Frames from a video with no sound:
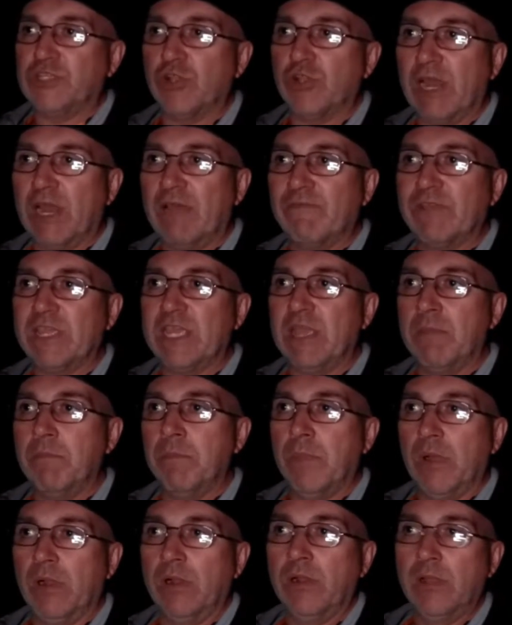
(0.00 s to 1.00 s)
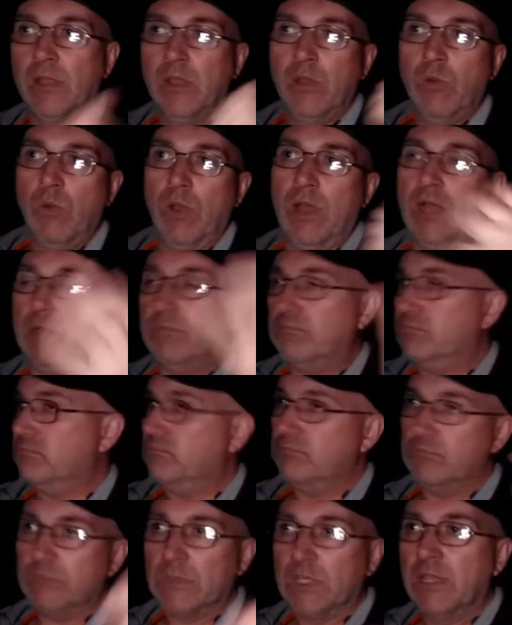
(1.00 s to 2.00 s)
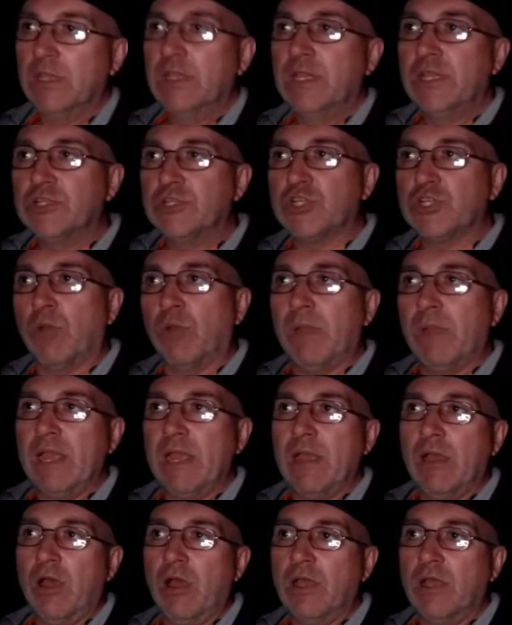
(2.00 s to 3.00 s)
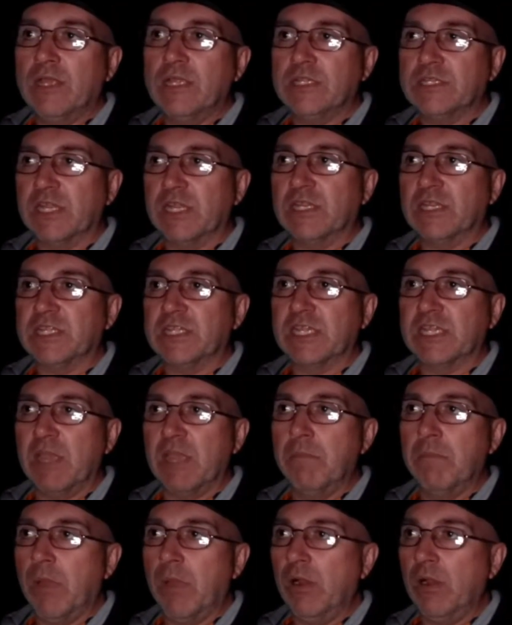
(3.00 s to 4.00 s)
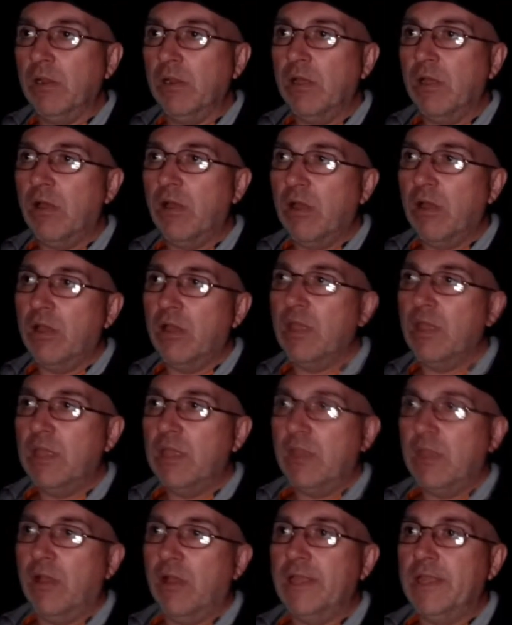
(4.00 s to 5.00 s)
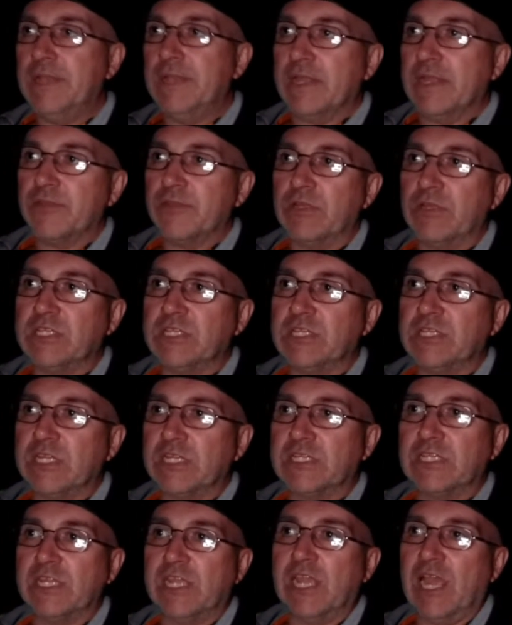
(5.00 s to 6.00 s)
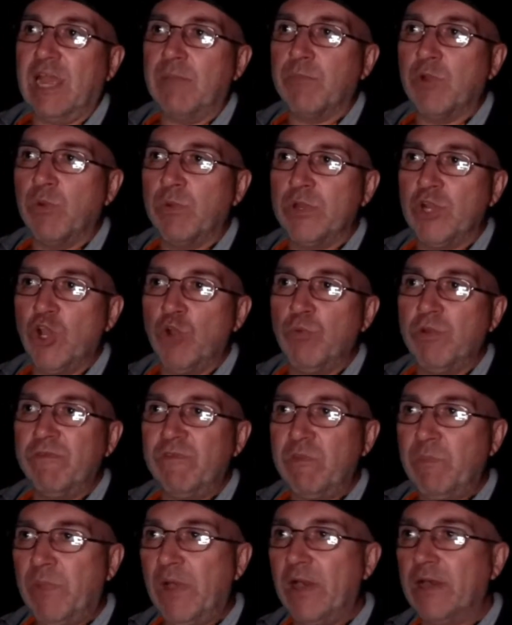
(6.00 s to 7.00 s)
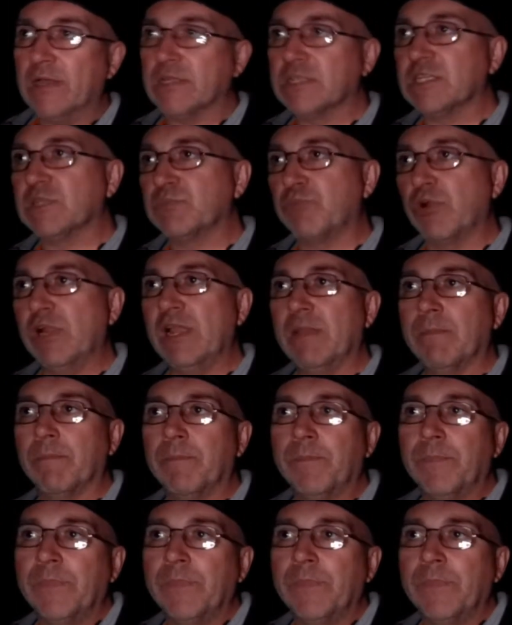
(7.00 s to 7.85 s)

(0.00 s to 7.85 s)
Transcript: You've got to have a gimbal. Well, it's a gimbal in that 360 camera with no moving parts. It's brilliant.